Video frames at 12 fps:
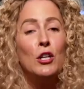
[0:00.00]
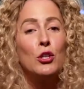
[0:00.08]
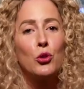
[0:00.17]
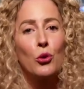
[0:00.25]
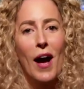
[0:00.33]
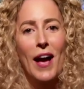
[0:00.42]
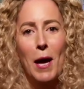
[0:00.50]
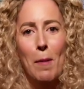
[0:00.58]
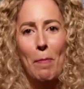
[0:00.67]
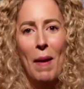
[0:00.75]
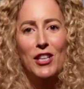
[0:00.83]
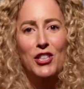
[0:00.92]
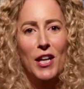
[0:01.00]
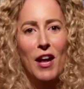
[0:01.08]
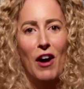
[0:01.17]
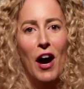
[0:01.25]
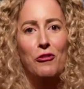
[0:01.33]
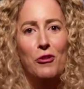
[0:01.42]
drawing a pension of
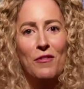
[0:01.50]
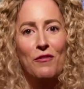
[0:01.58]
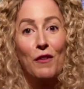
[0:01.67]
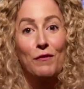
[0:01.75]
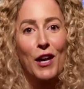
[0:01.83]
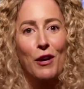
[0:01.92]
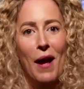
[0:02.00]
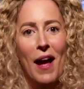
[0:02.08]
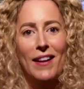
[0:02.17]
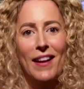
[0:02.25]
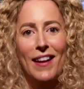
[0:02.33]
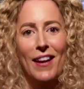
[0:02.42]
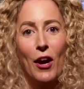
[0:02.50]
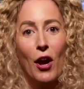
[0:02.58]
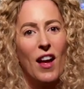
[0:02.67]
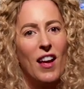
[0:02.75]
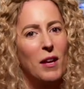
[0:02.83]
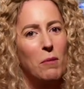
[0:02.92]
one hundred fifty grand a year.
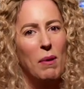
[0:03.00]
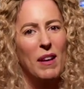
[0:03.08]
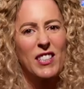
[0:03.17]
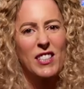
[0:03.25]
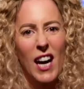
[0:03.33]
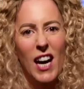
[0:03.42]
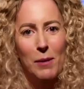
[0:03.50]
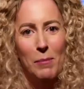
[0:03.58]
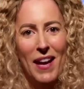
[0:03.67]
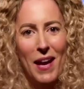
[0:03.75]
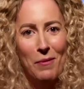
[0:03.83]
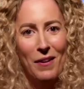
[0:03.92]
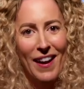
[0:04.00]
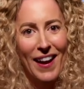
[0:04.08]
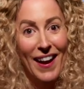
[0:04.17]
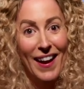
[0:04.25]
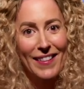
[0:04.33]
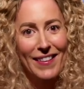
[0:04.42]
Best job I ever
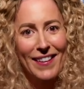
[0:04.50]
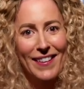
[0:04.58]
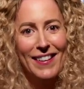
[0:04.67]
had. J